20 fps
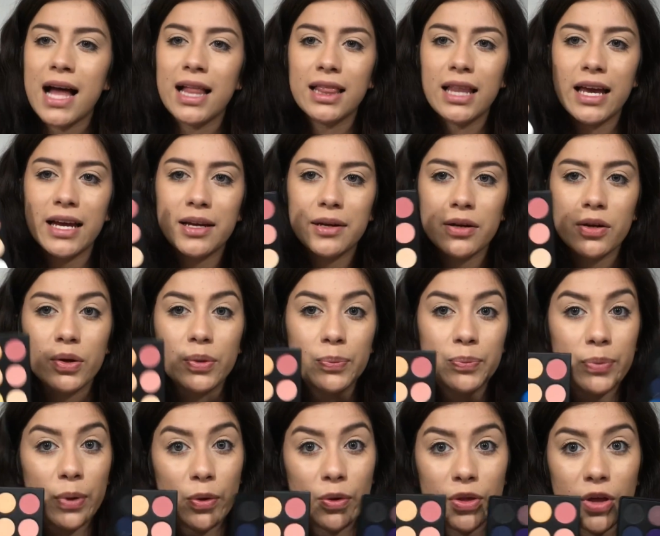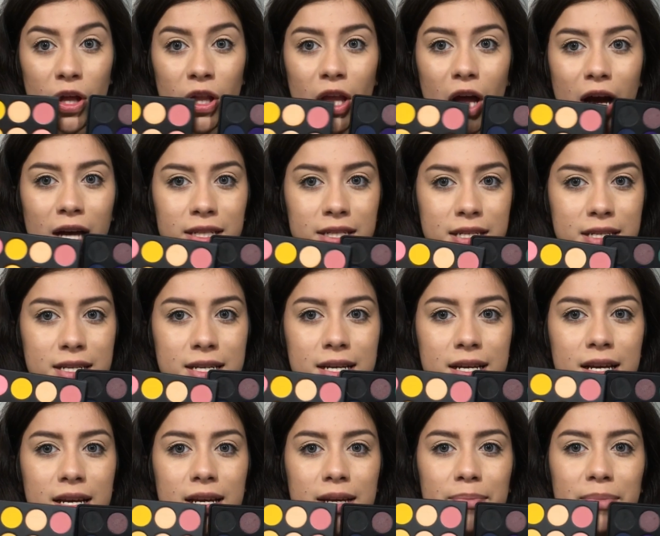I like both a lot,
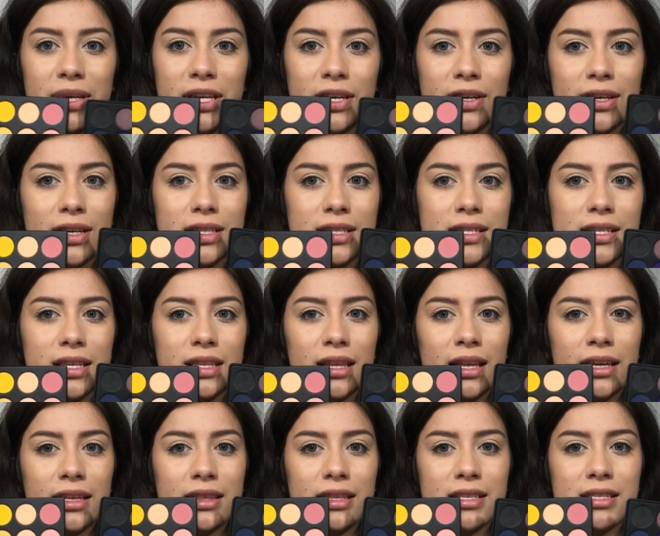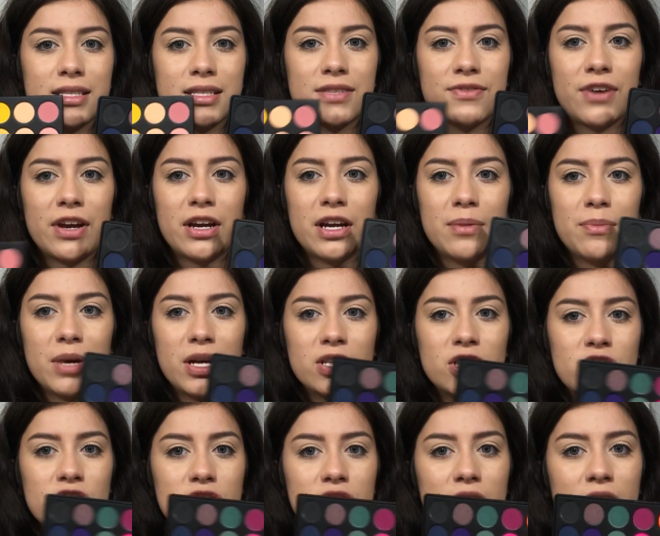but you can see like this is very
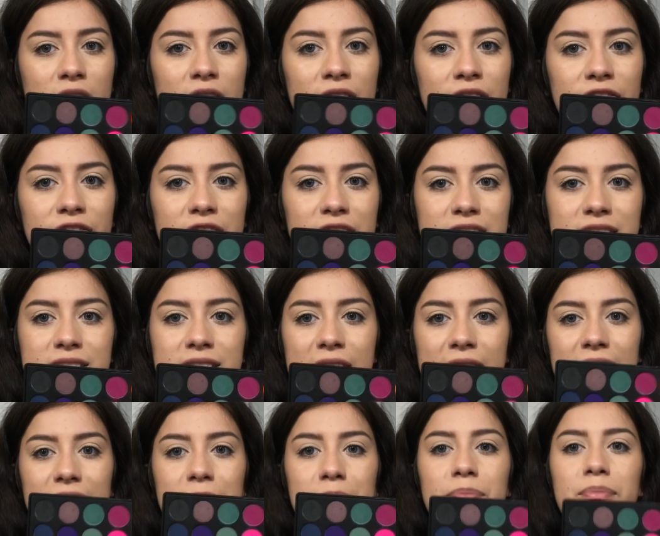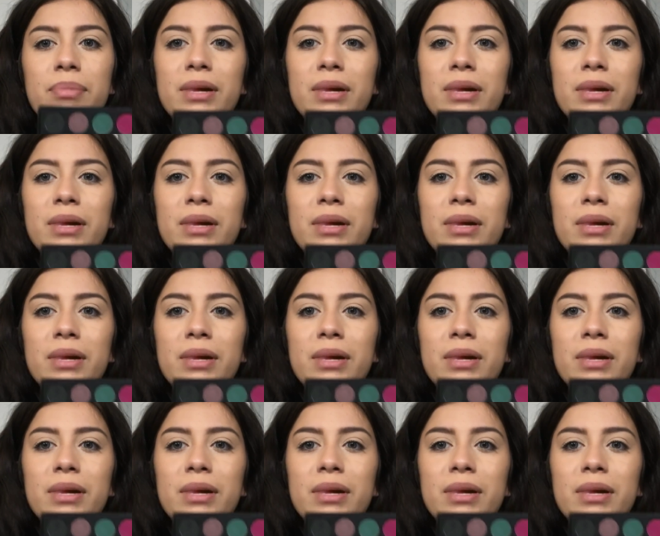much of the side